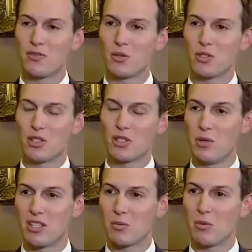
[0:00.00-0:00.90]
of Jerusalem,
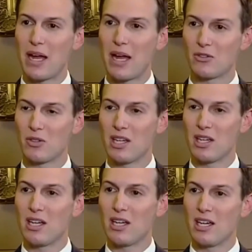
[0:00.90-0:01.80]
the municipal boundary
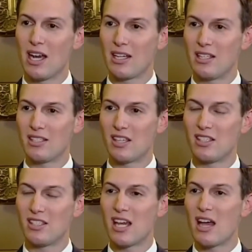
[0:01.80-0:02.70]
in
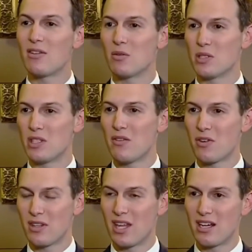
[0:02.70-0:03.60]
1967 was
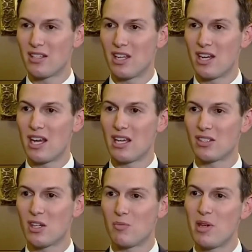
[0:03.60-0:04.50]
different than it is today.
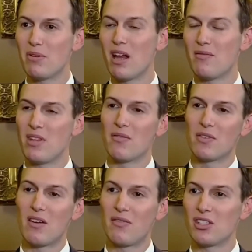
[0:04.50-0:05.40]
So people have
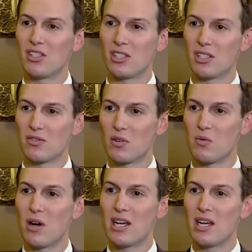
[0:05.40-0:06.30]
different definitions for
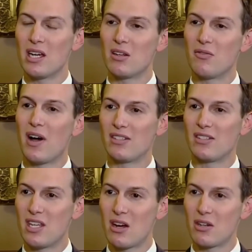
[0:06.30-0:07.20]
what
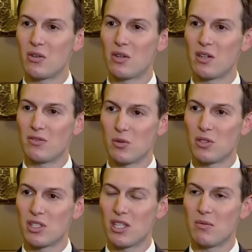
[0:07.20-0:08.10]
defines the territory of
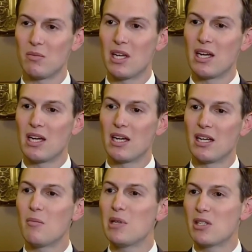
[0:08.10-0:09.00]
Jerusalem.
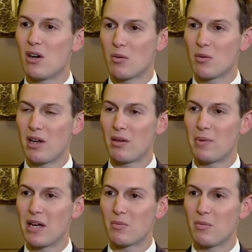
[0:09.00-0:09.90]
Let me talk
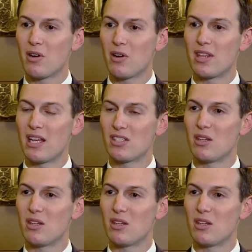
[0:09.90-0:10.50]
about the part that's